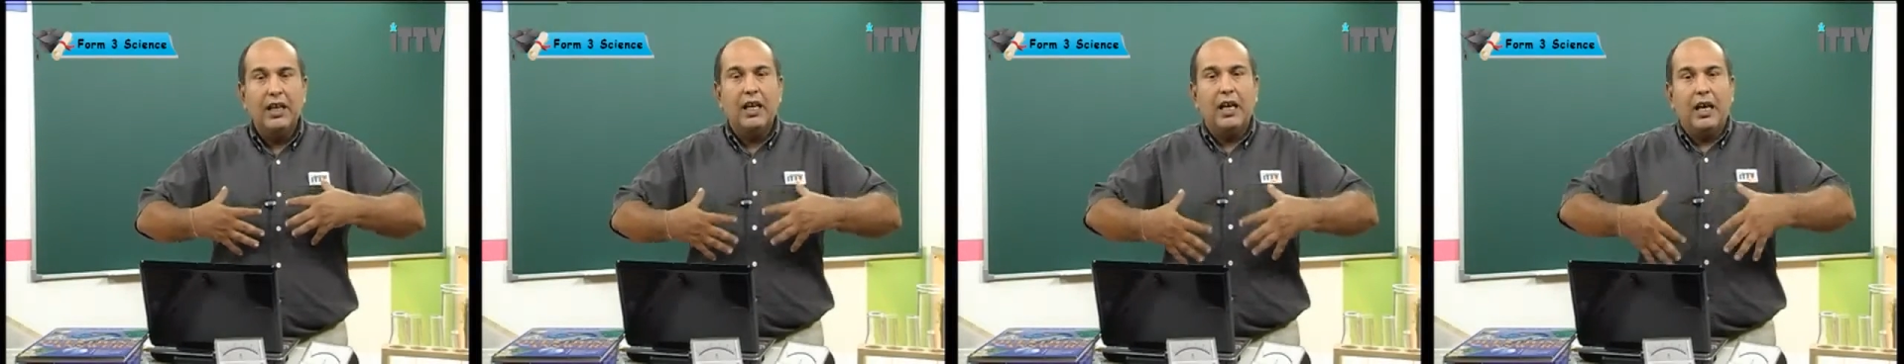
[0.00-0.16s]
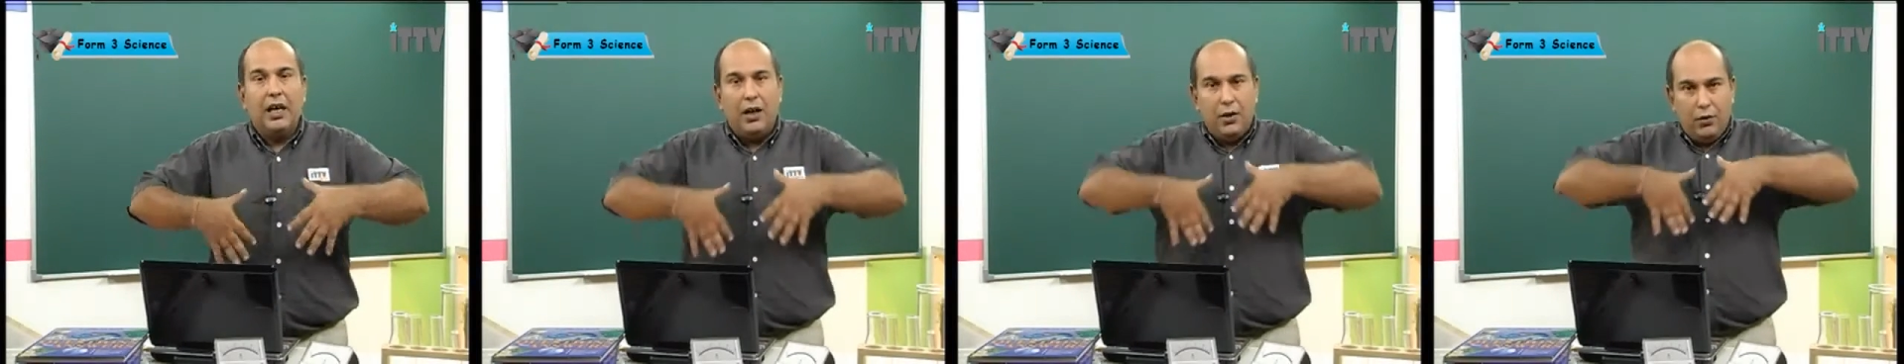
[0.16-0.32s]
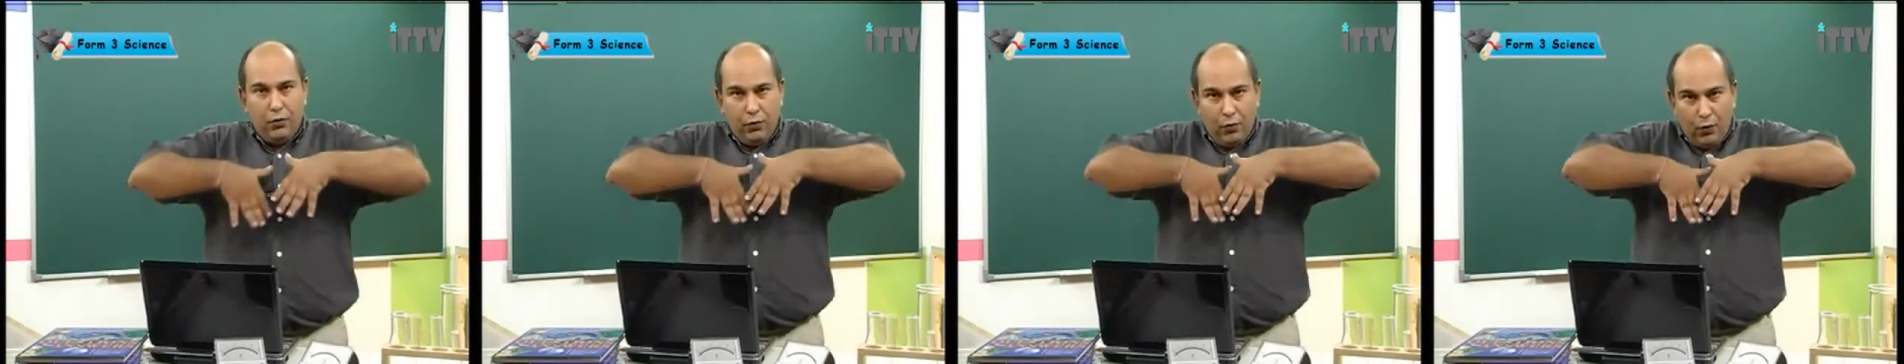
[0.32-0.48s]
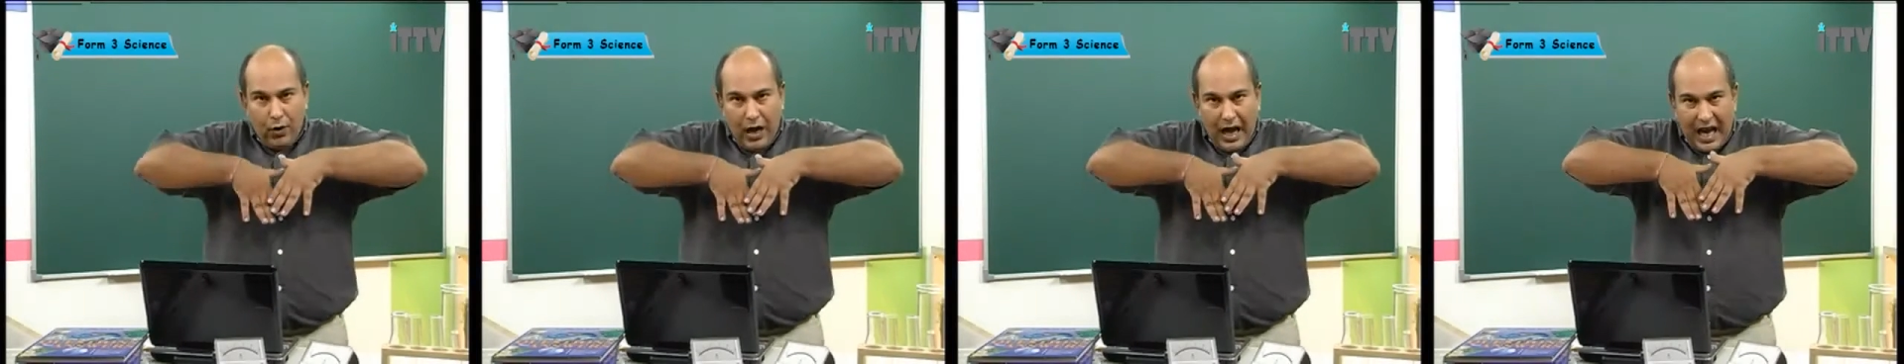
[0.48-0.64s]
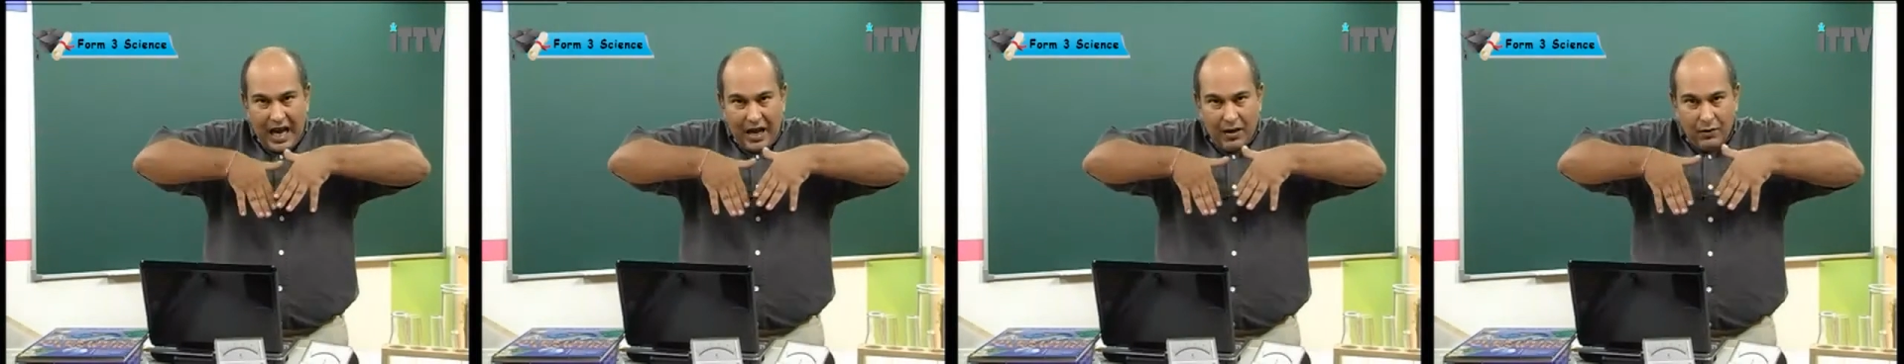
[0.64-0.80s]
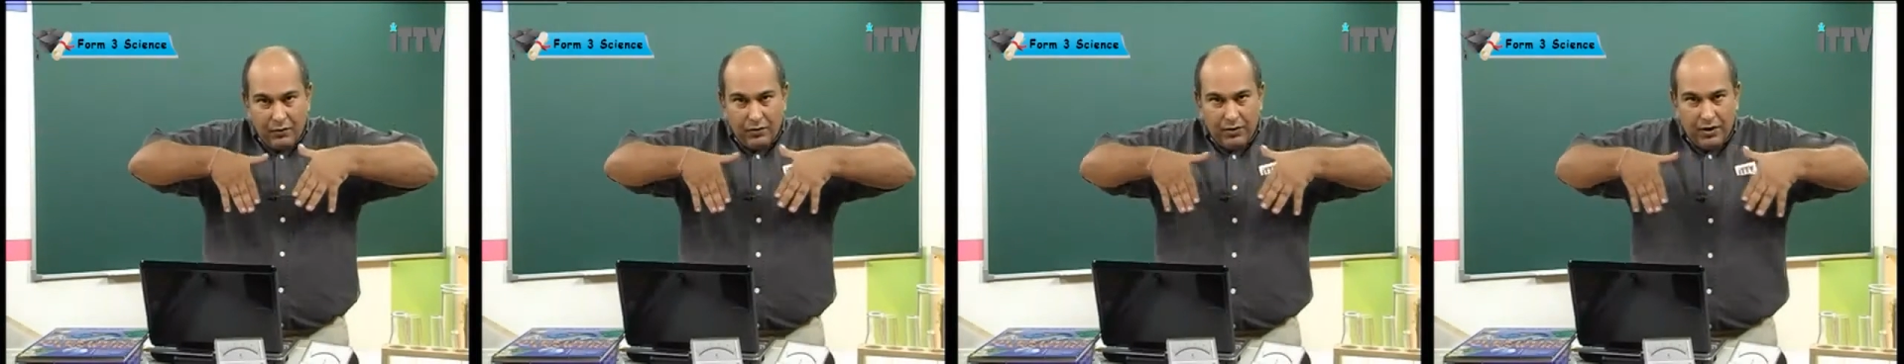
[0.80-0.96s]

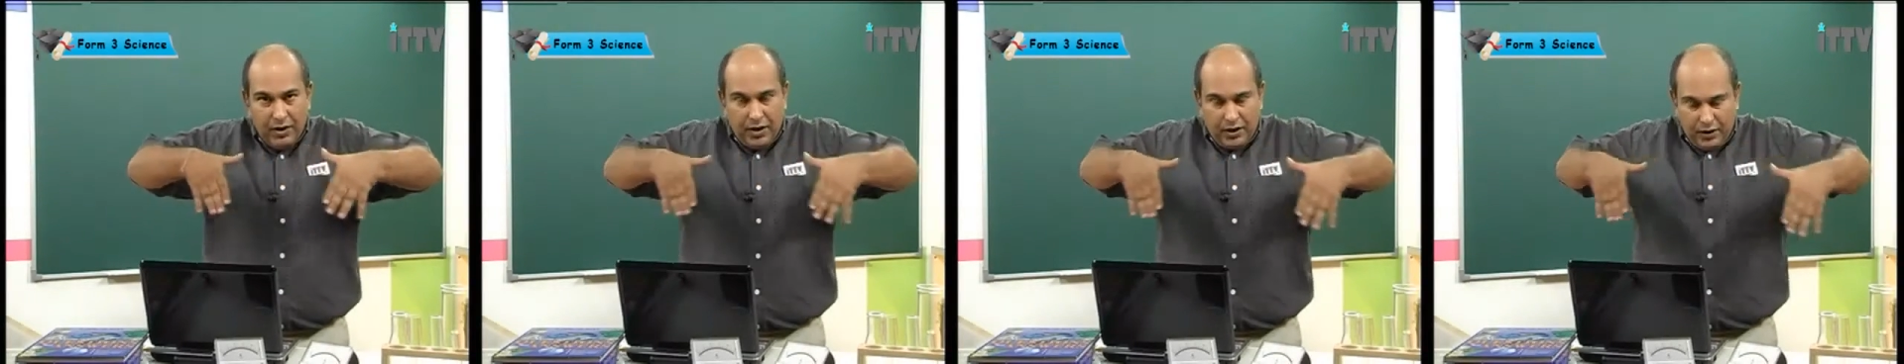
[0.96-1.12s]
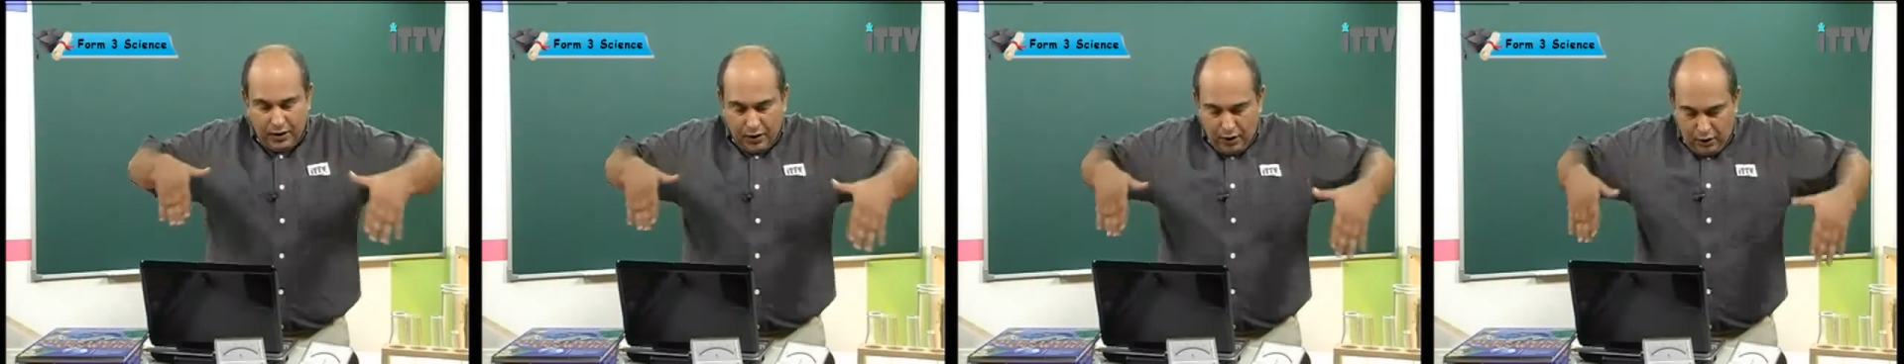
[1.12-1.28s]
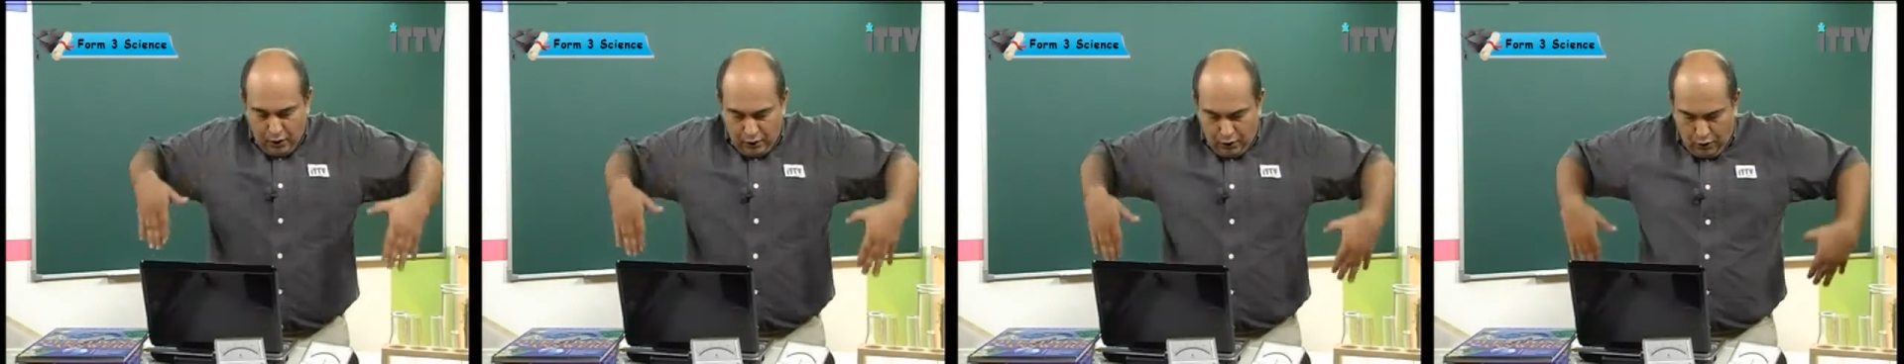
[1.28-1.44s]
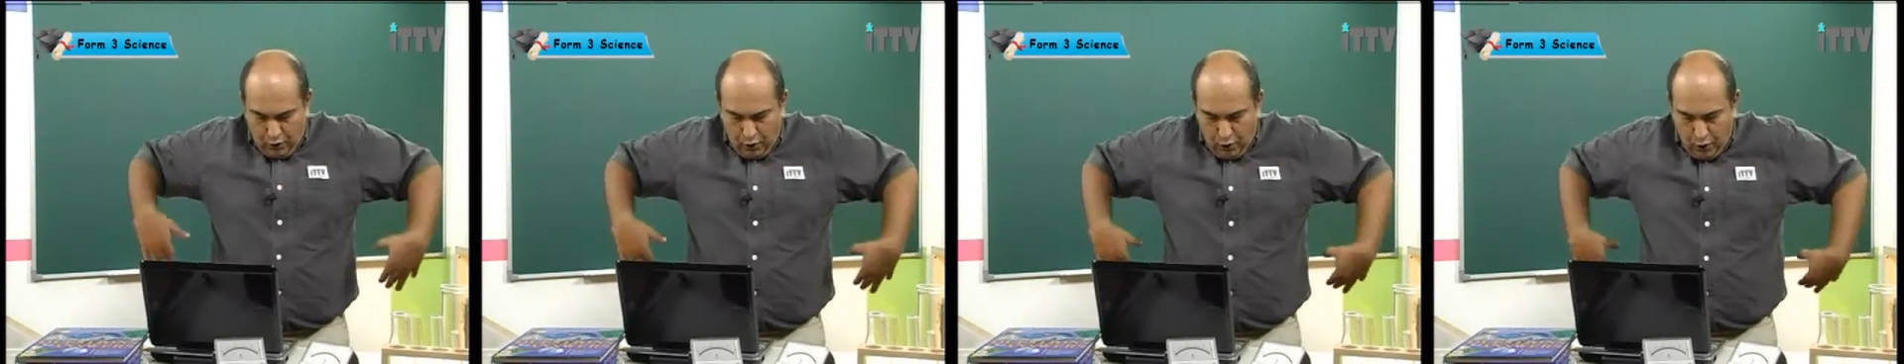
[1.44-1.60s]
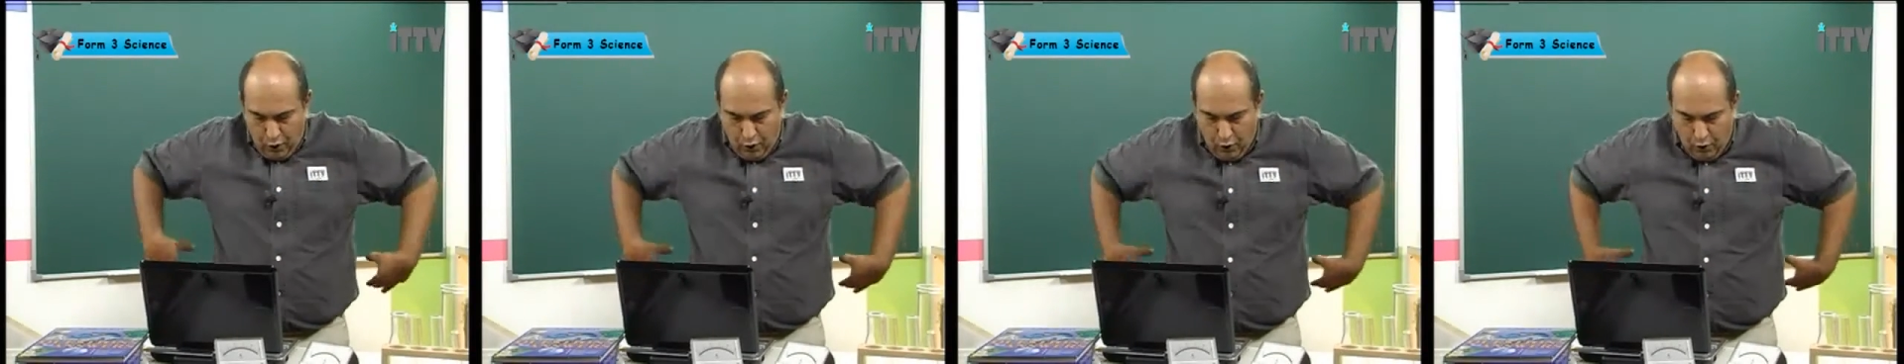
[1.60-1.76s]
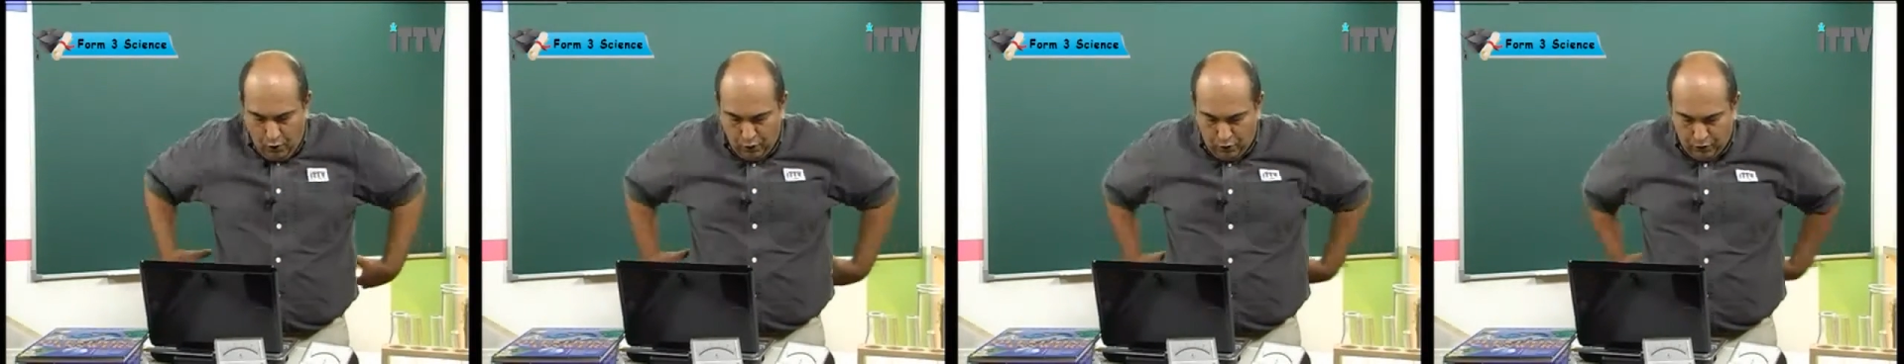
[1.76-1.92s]
Around the
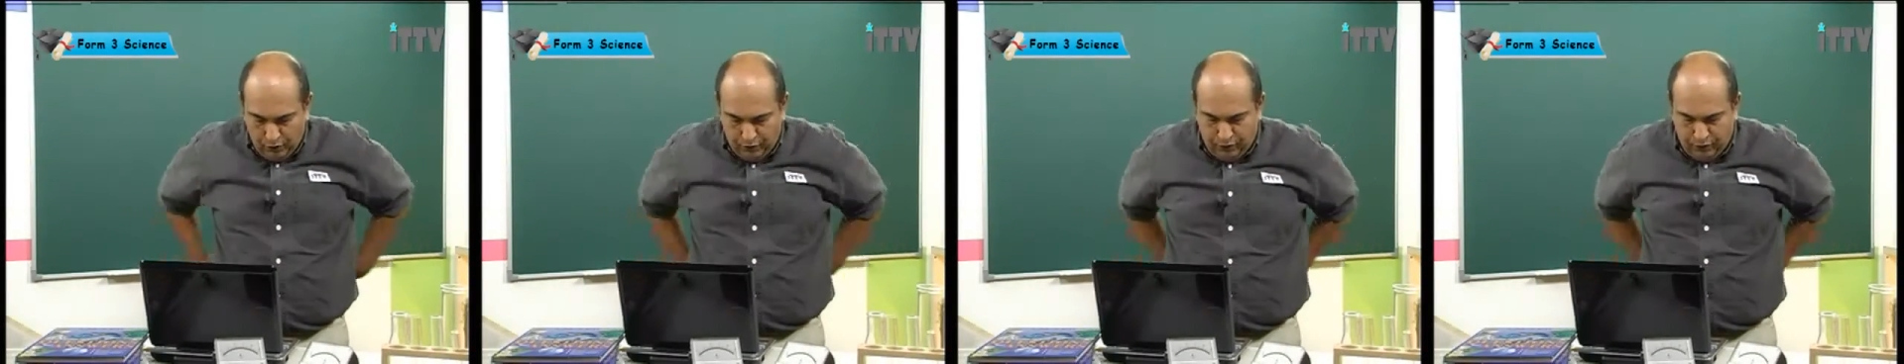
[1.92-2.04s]
whole